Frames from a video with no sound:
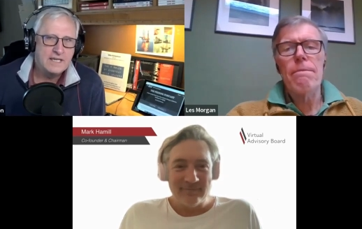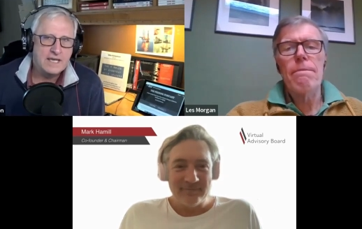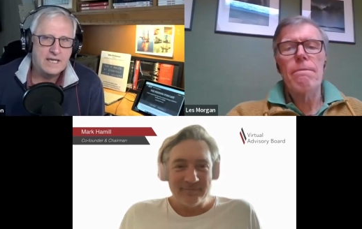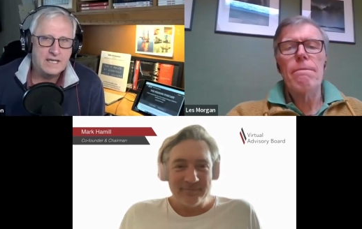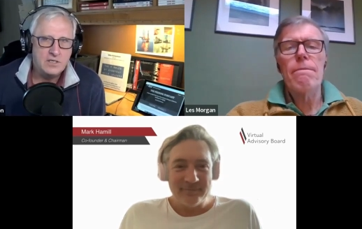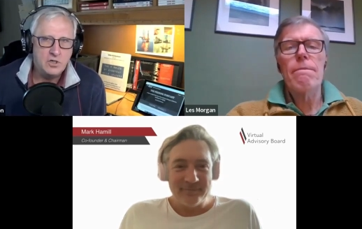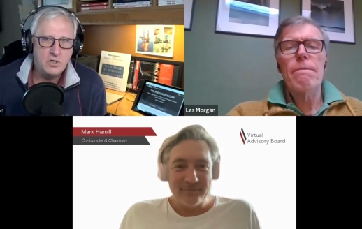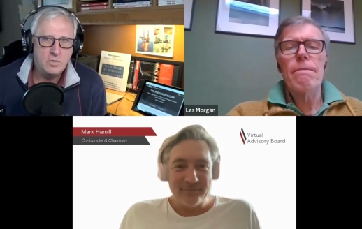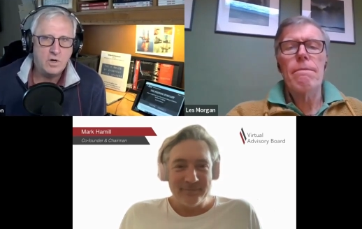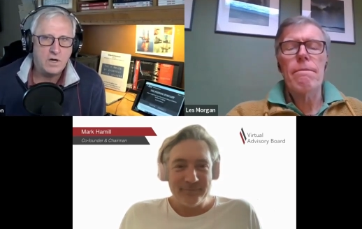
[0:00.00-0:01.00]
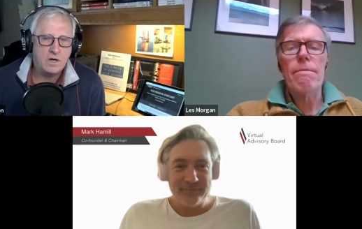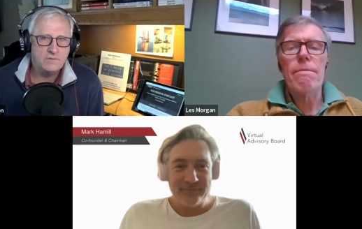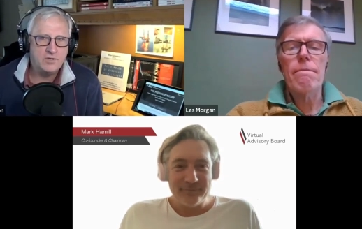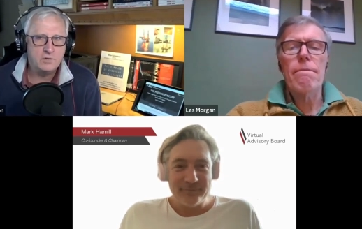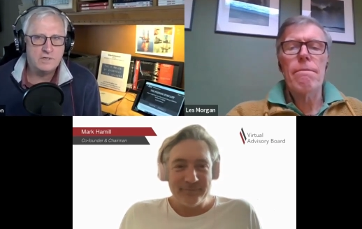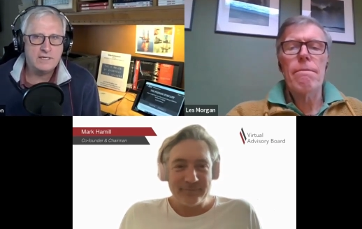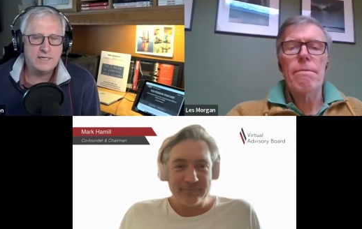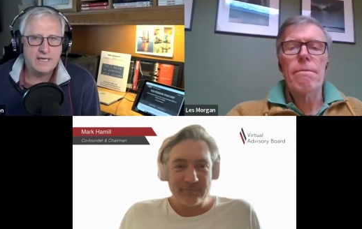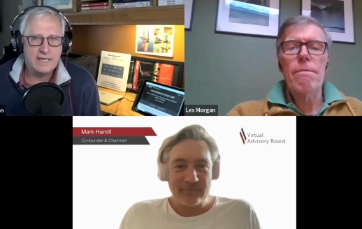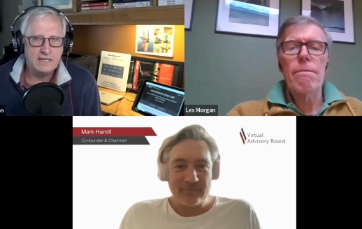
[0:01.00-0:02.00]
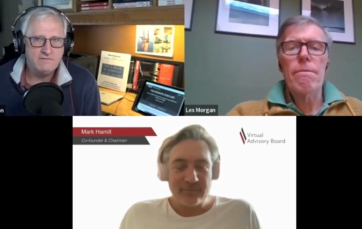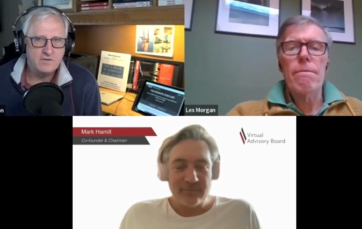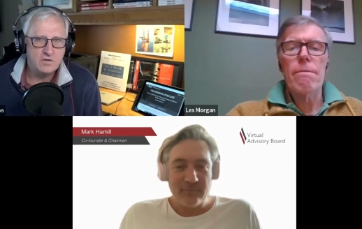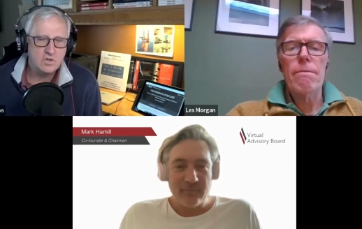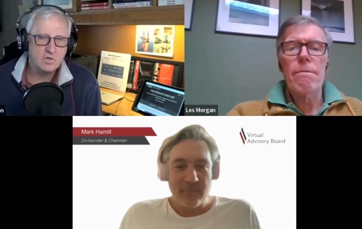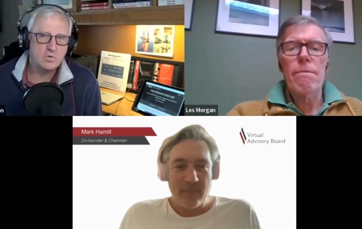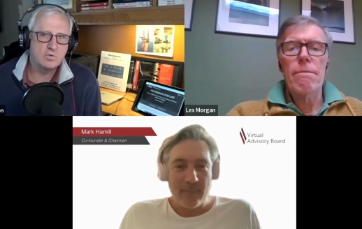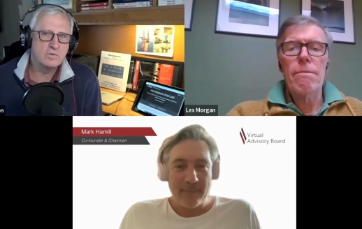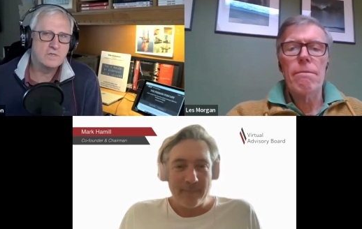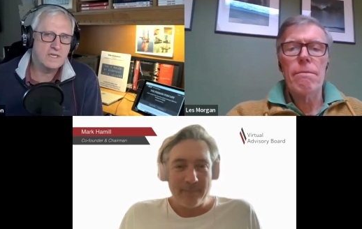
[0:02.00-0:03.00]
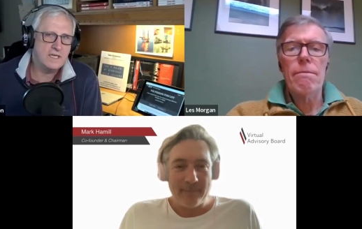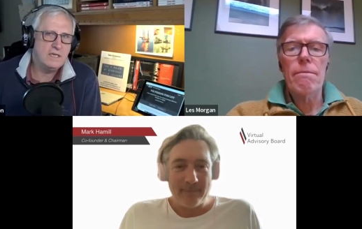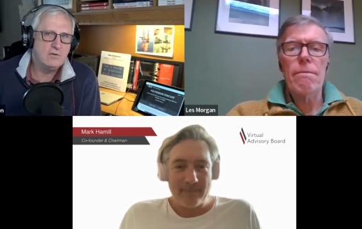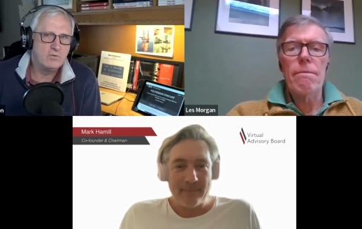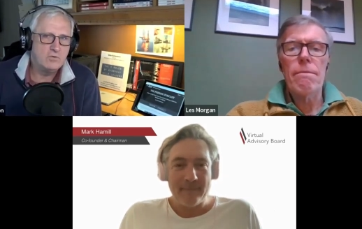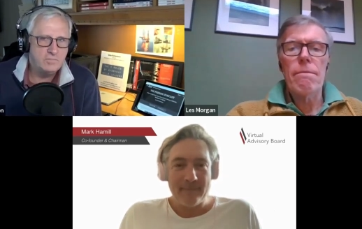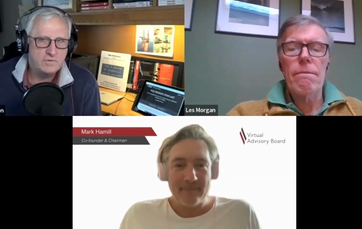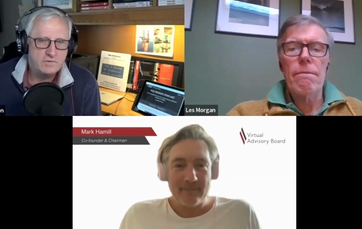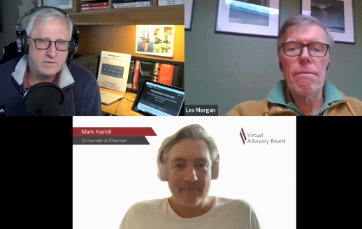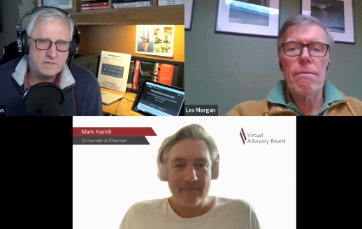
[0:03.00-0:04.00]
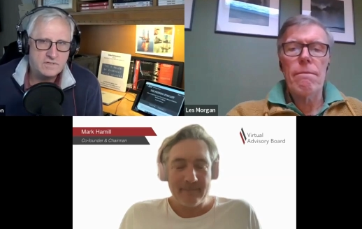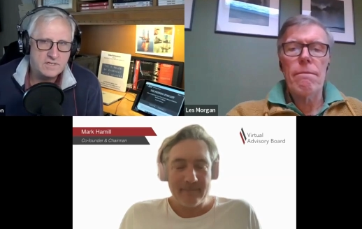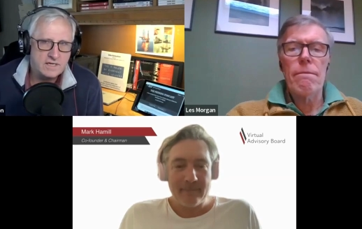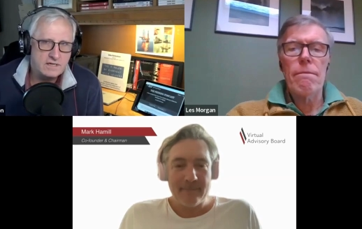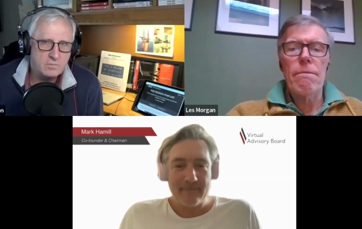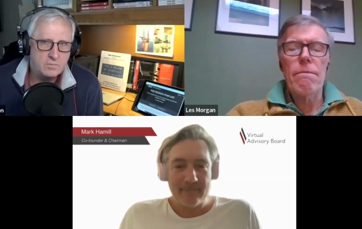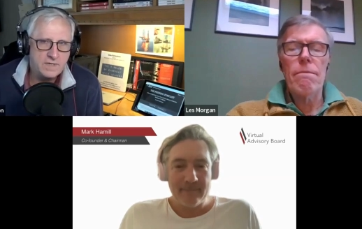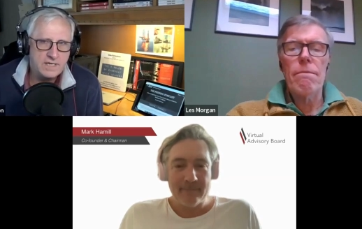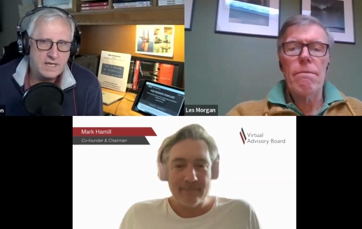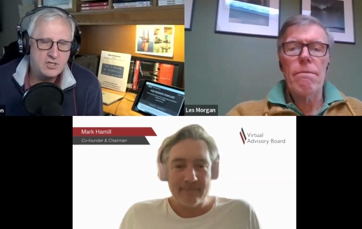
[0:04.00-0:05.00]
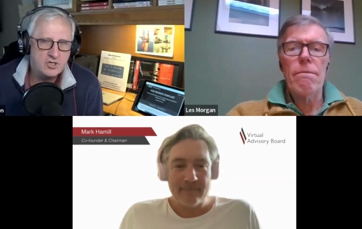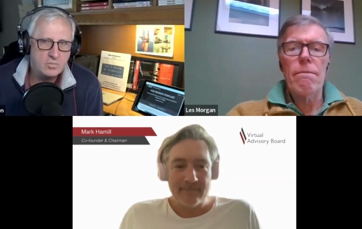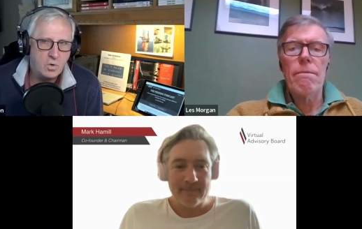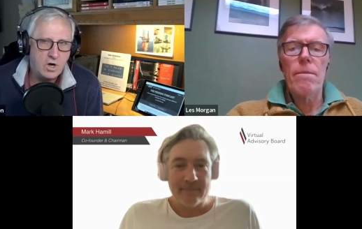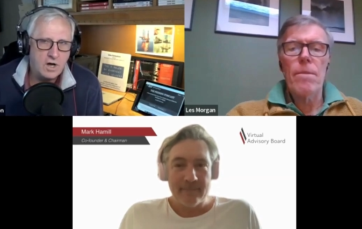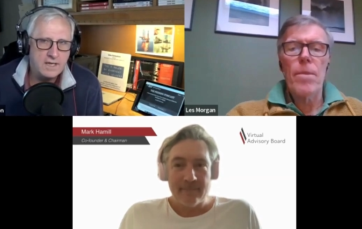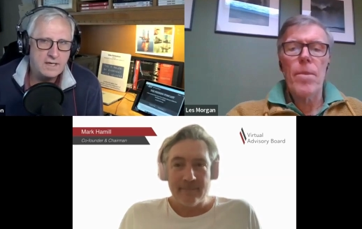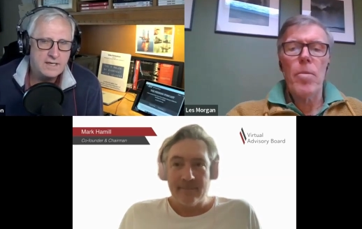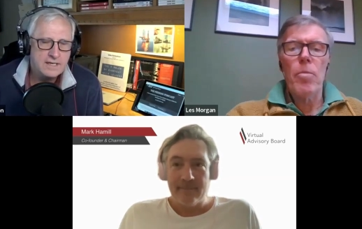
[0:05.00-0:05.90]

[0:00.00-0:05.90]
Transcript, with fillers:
Speaker 1: Uh, you are doing a virtual key group that uh, will be nationwide